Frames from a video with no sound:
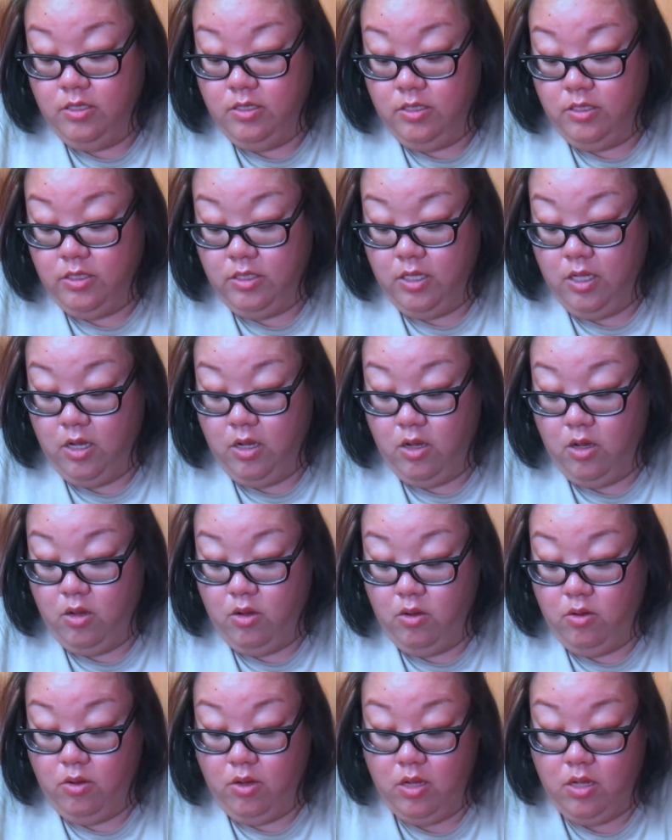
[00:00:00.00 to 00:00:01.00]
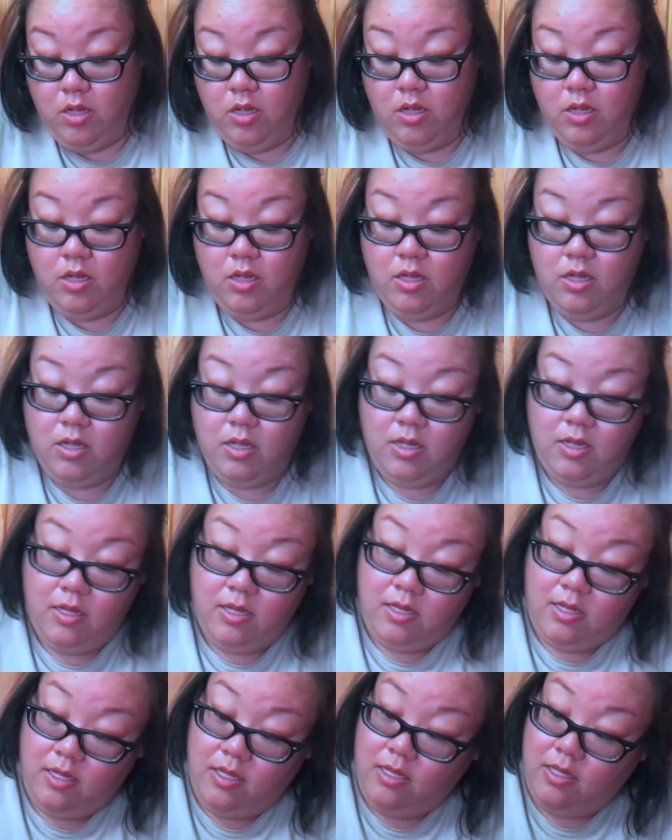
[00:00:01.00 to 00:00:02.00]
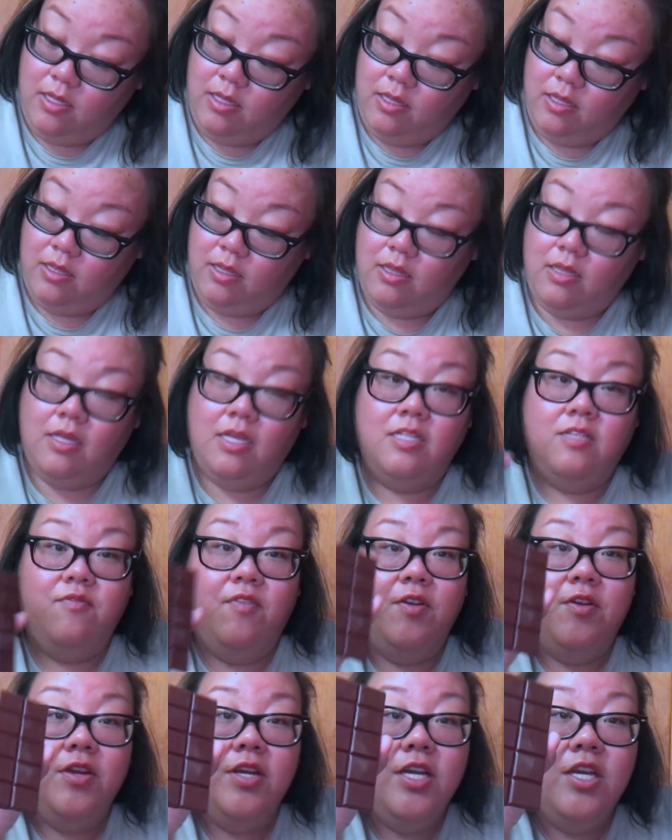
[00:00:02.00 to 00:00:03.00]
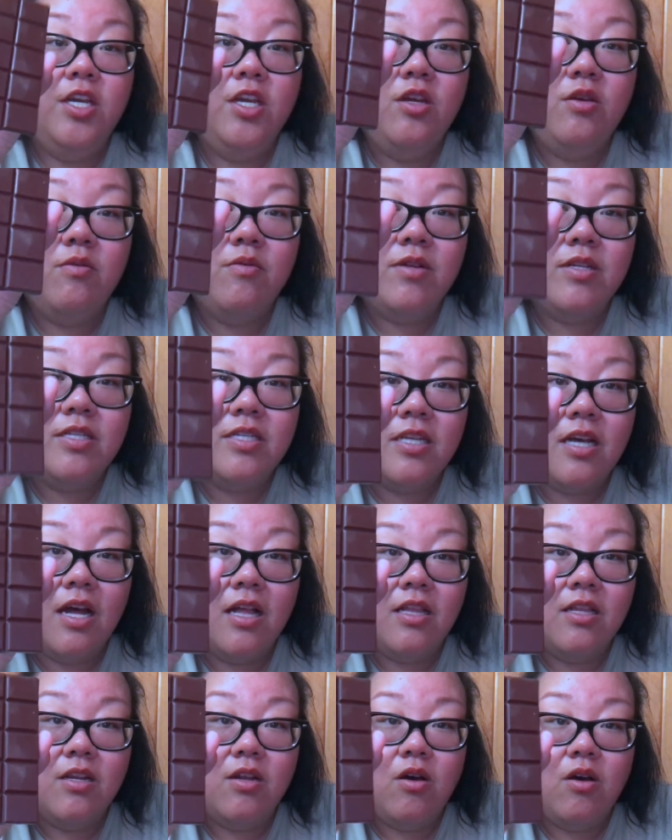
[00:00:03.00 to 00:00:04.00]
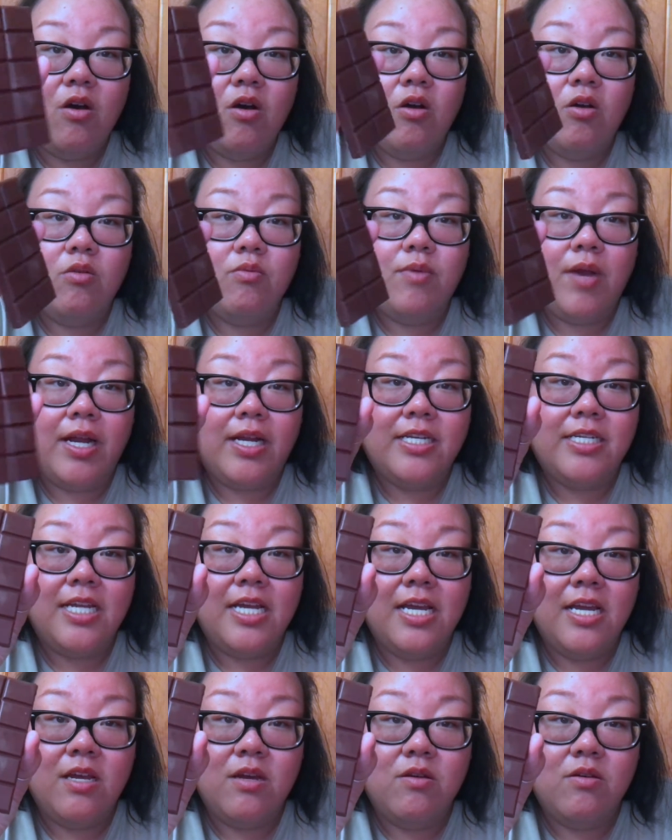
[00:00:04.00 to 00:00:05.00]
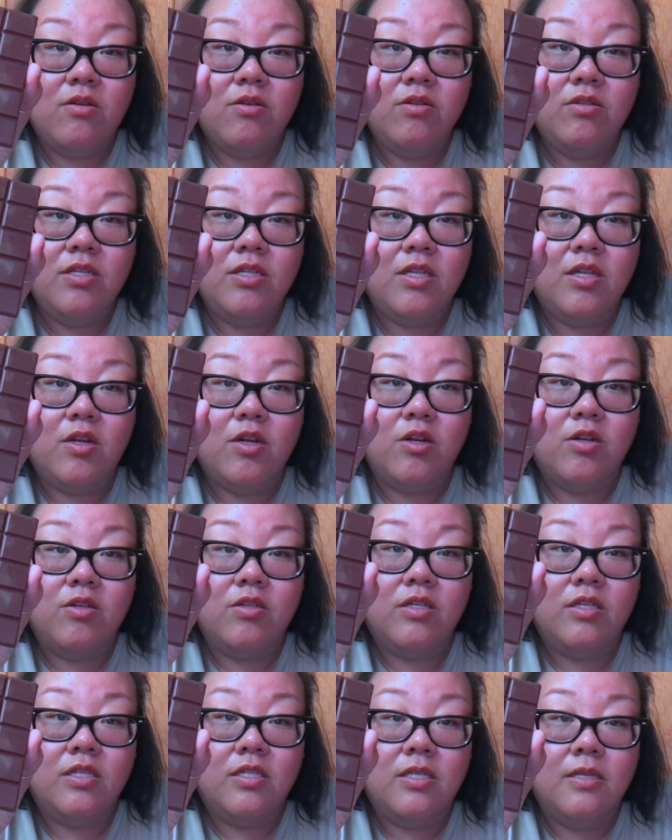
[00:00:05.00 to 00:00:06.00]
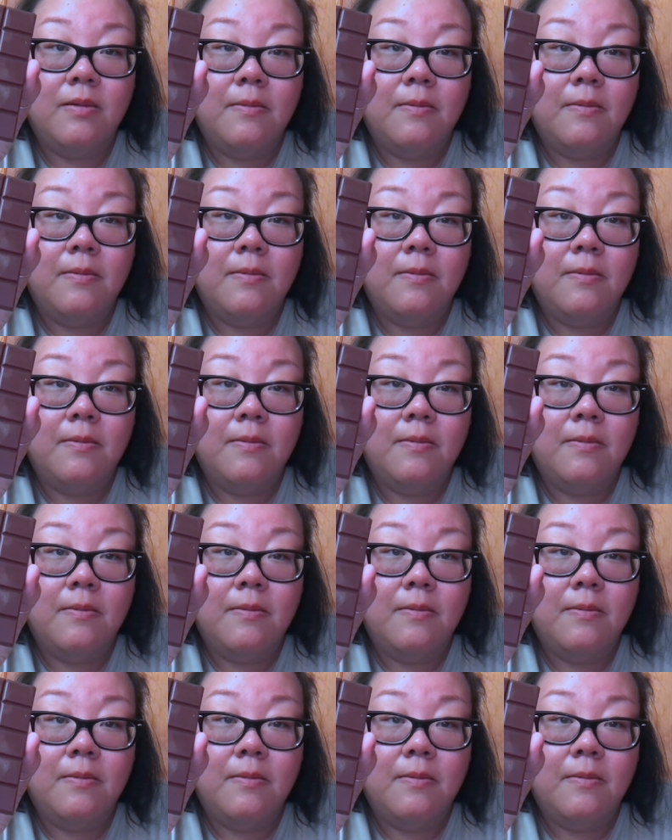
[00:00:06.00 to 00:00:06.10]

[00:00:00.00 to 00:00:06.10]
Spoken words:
So it's very cute. It's got little rectangles, and there's